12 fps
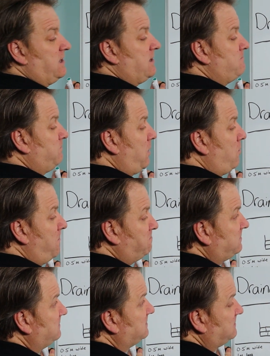They can go up
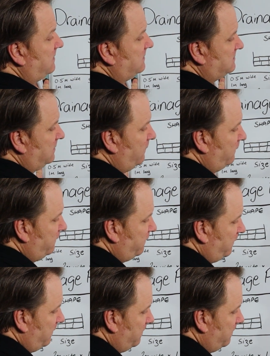to the size of